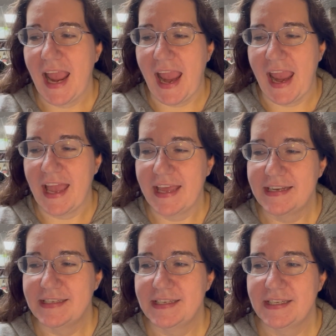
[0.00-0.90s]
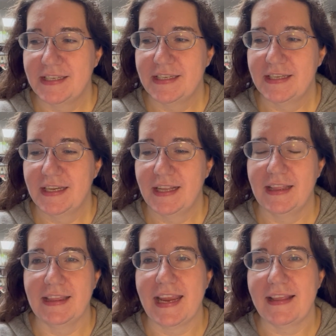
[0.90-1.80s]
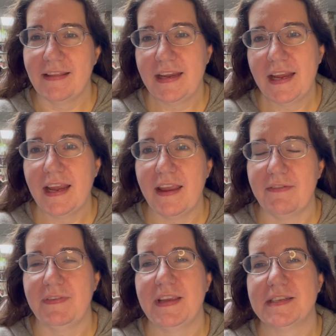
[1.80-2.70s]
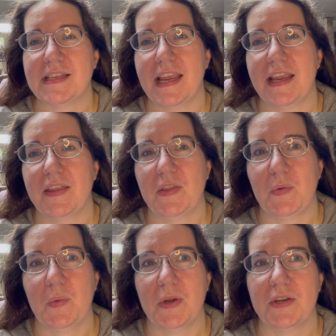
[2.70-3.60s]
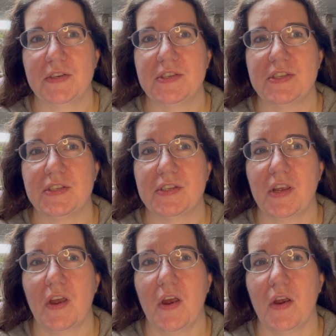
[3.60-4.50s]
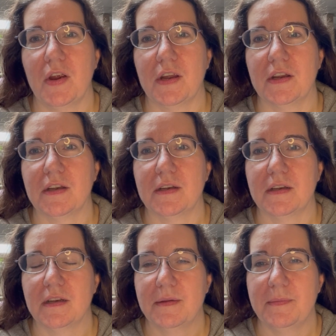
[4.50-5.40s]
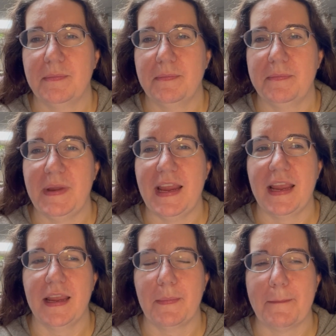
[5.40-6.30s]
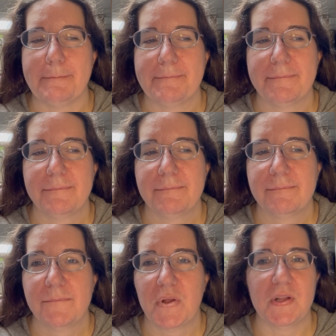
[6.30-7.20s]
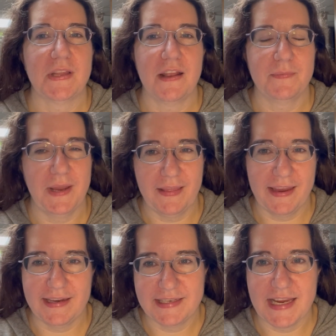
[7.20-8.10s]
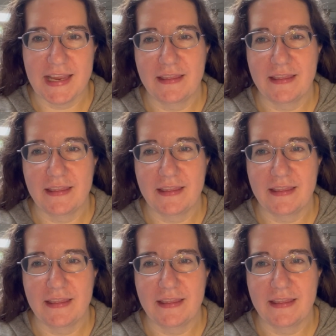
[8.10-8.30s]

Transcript: And lately, it feels like the words are being pulled out of me like teeth.